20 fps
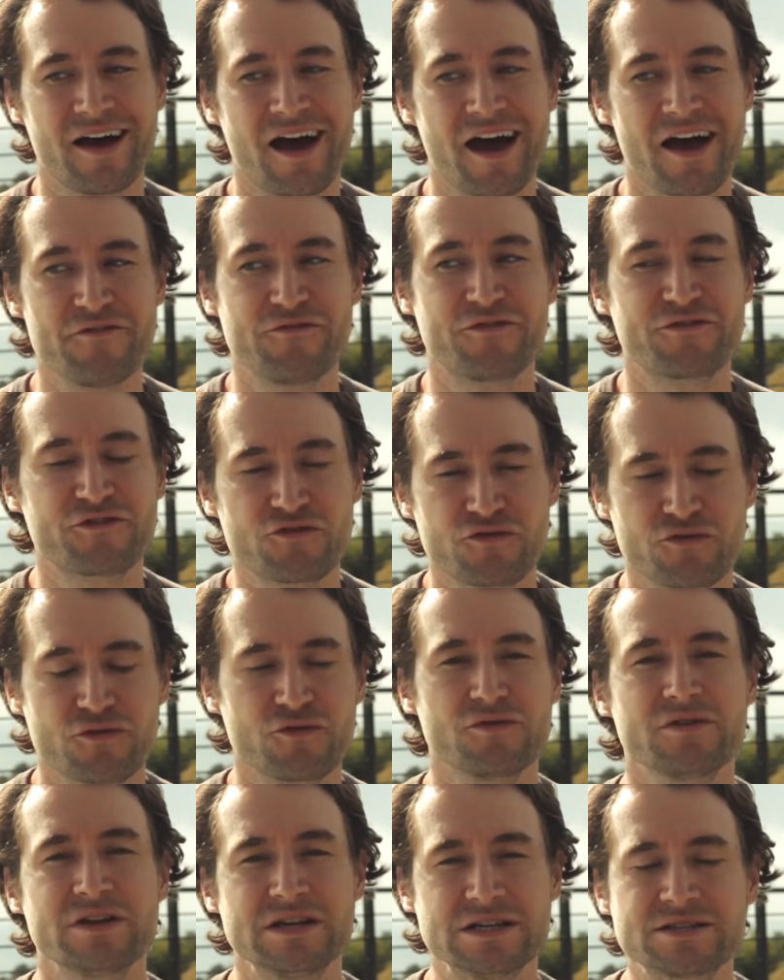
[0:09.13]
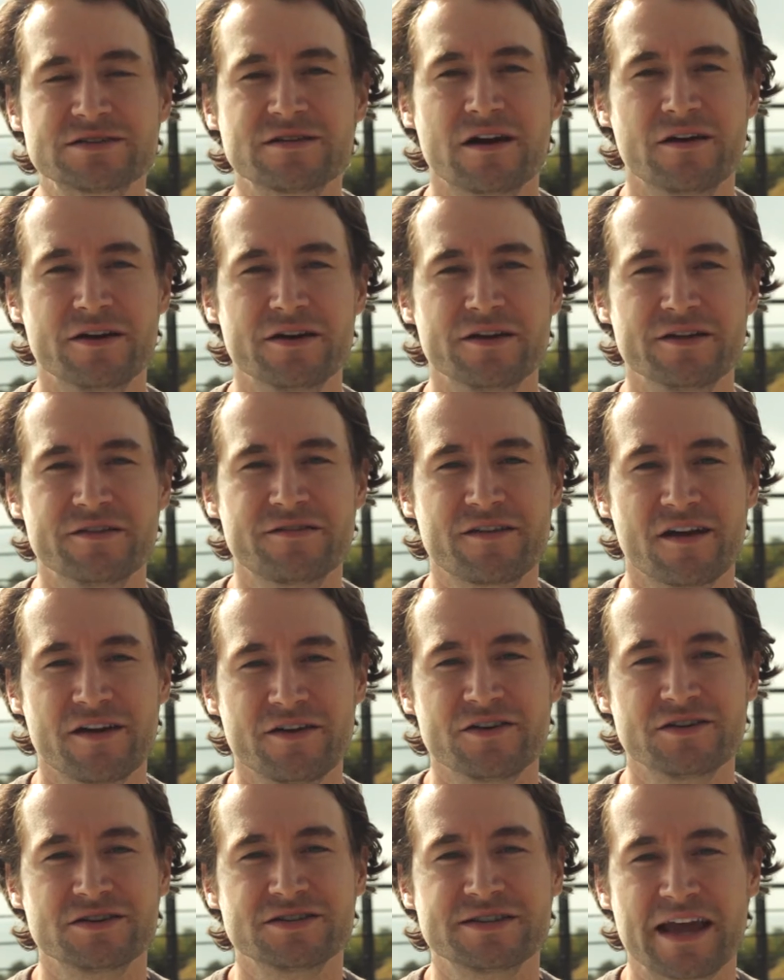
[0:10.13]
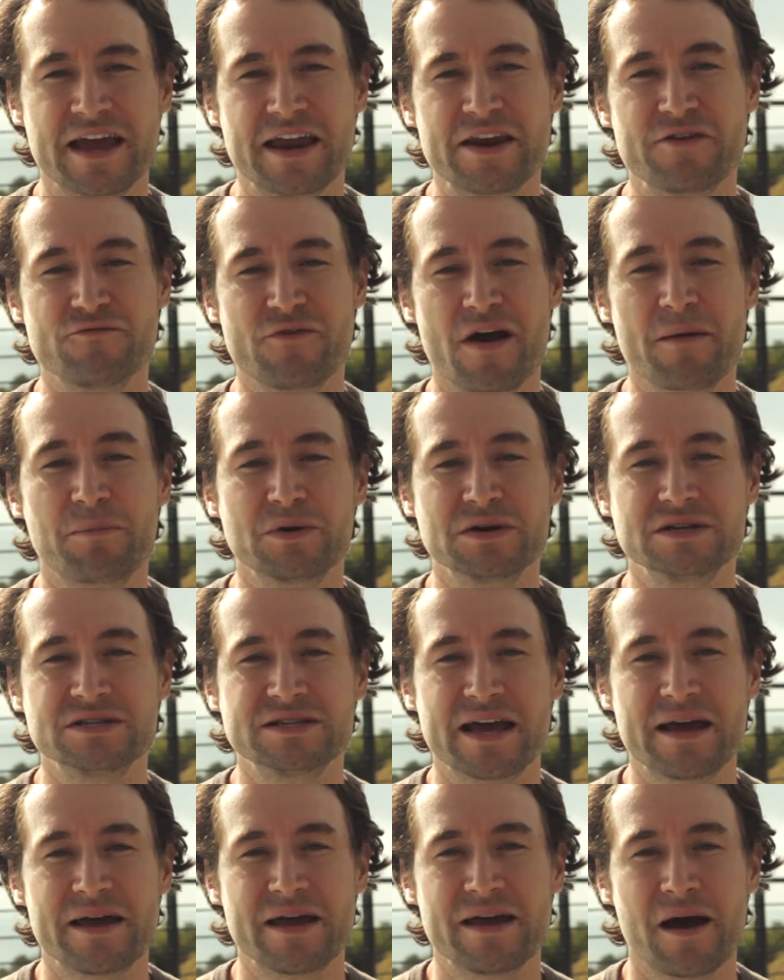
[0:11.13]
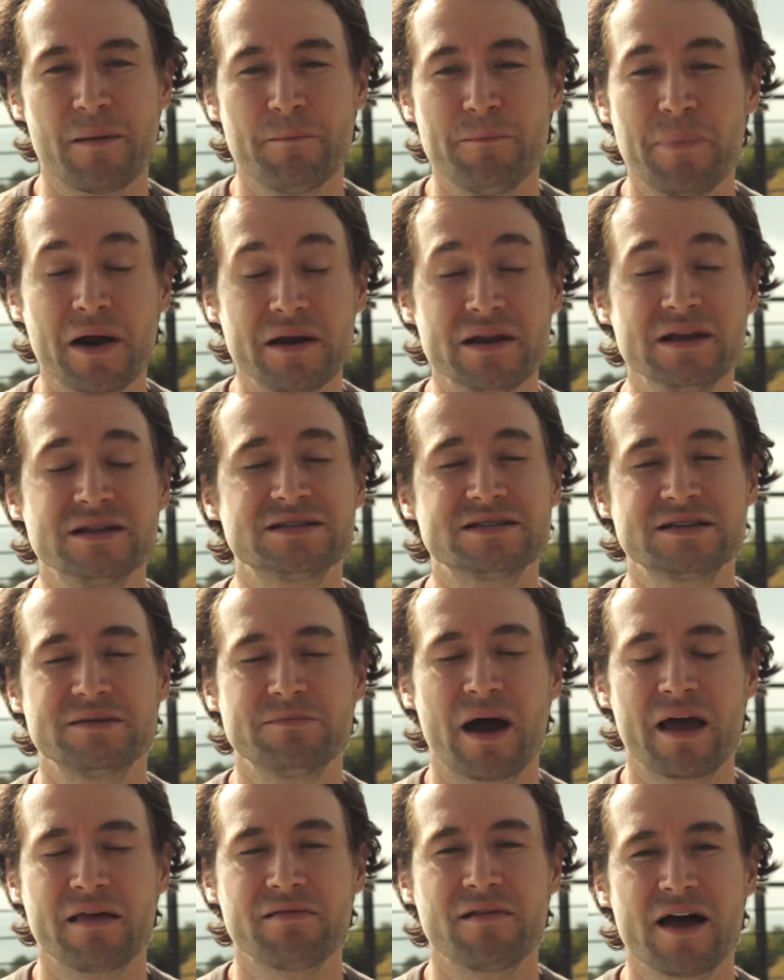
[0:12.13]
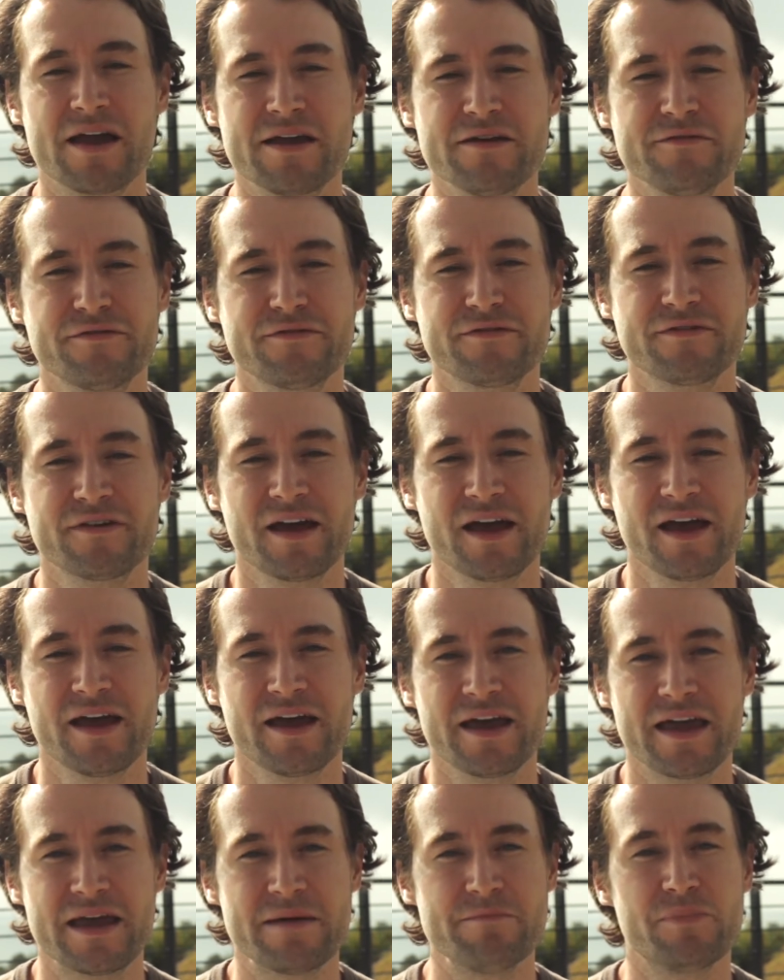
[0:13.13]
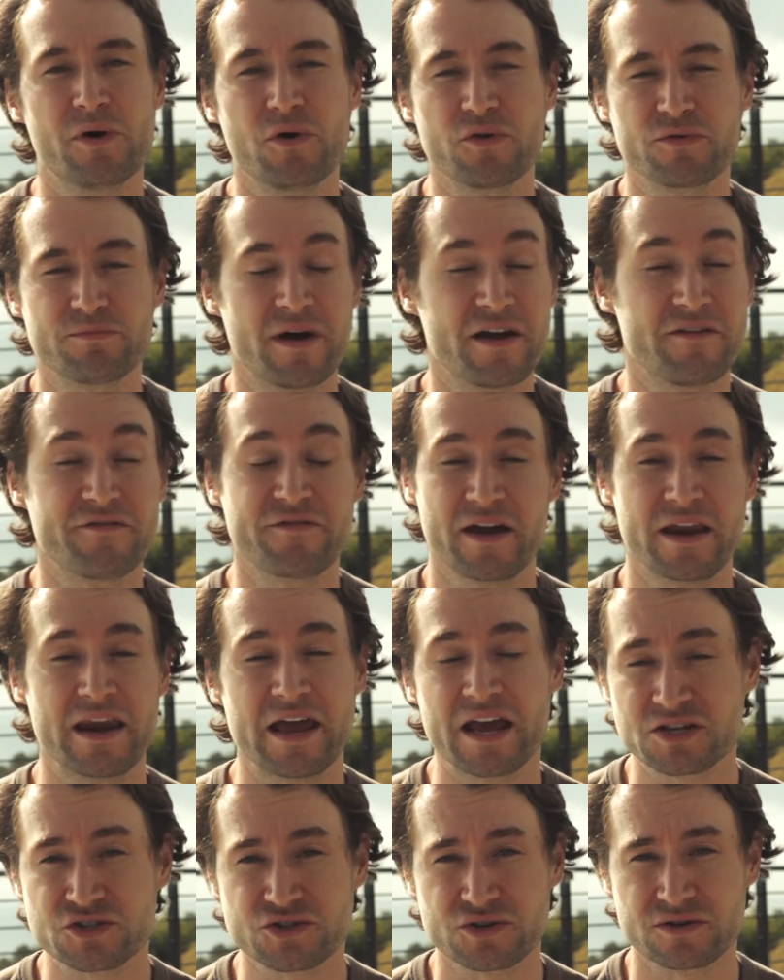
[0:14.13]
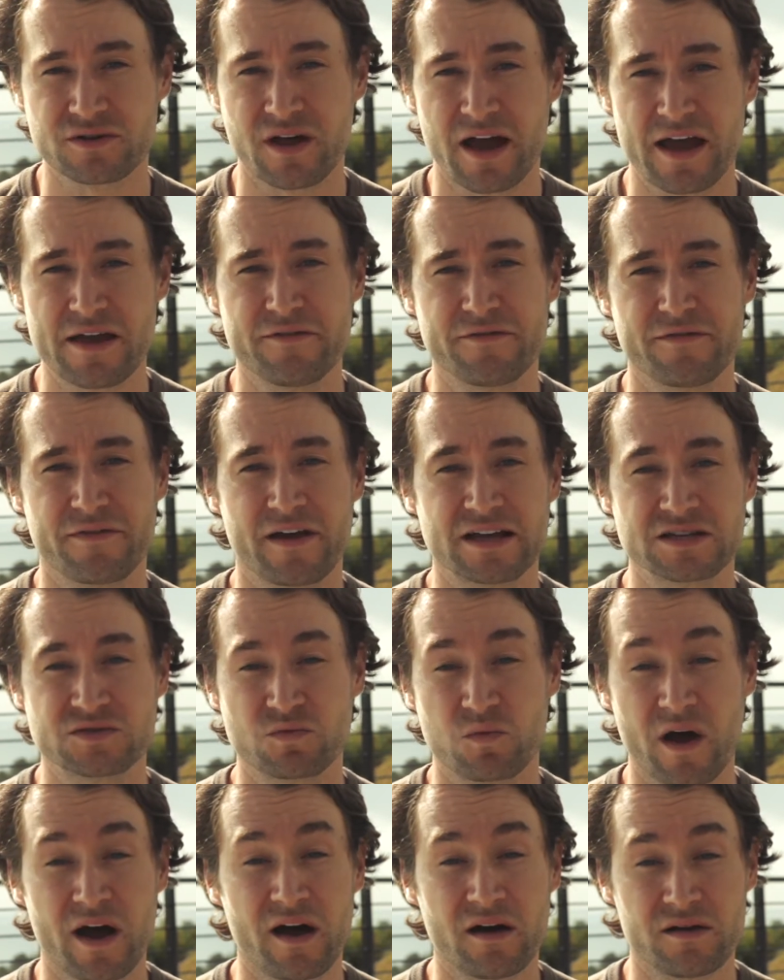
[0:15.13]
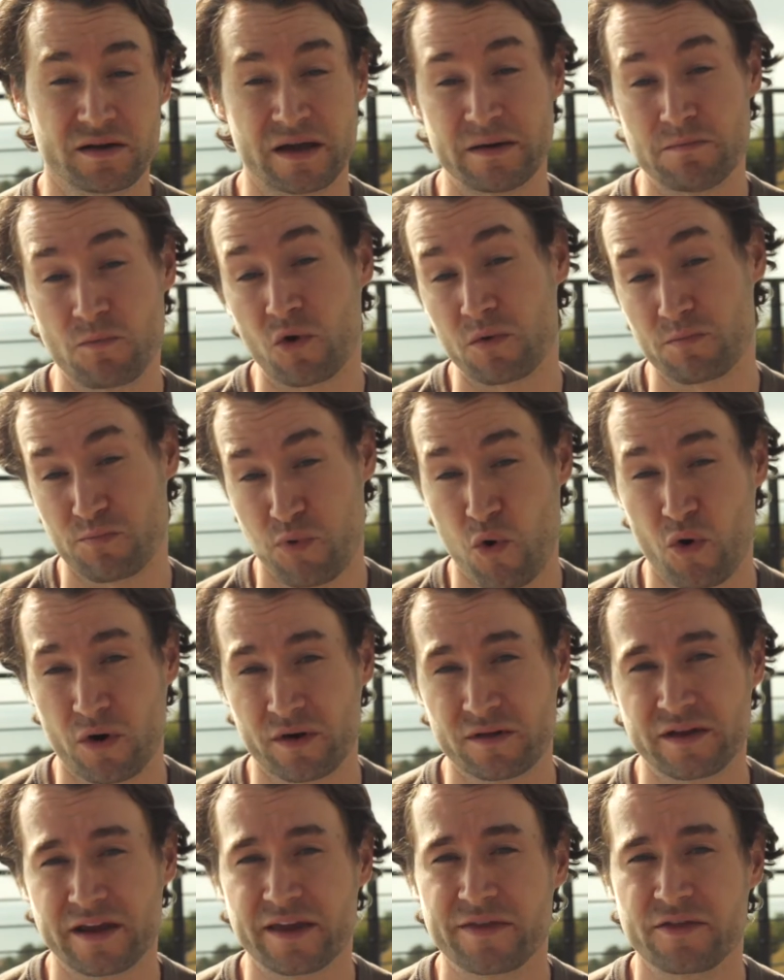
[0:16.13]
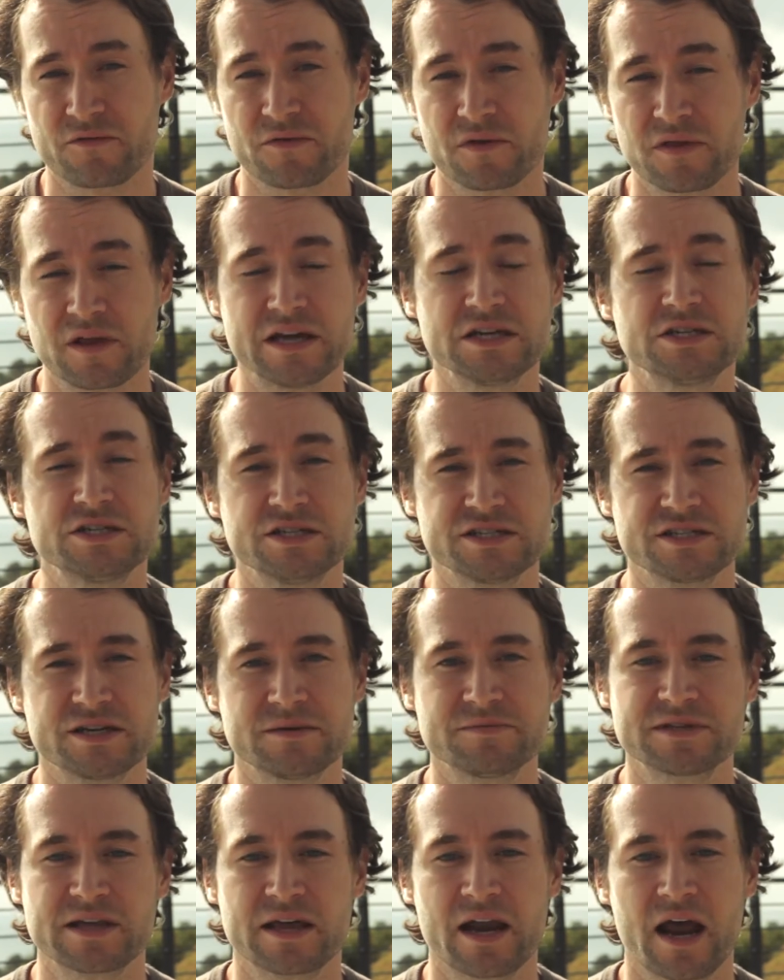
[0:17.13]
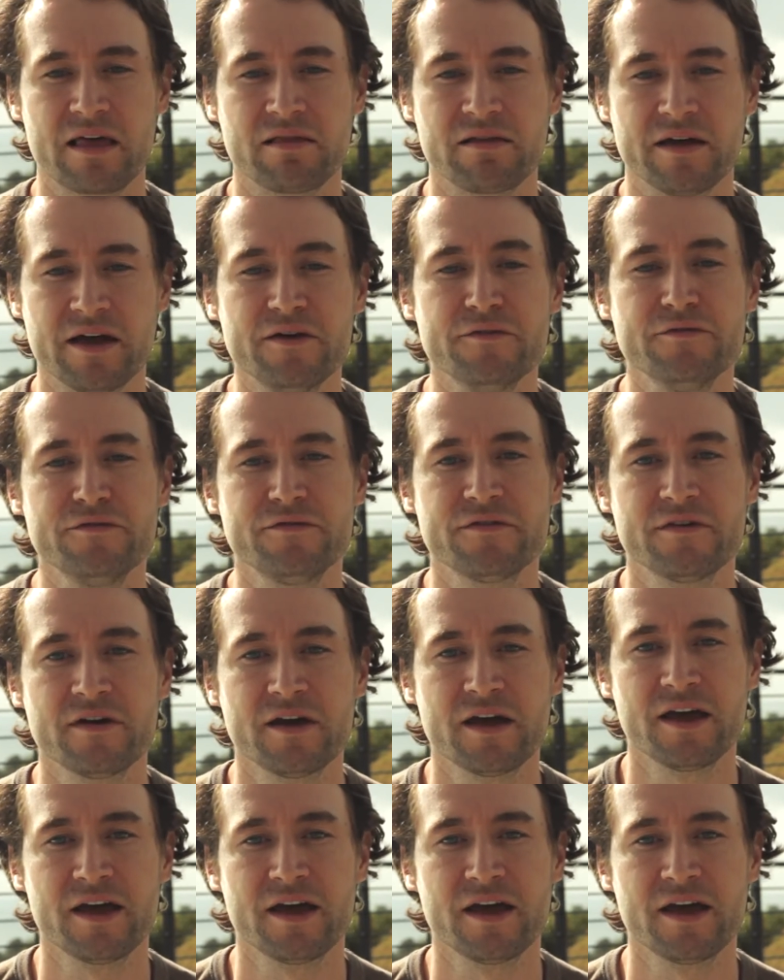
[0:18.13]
I've truly started to understand and represent abundance in my life, in both my financial life as well, and more importantly, in the relationships that I live.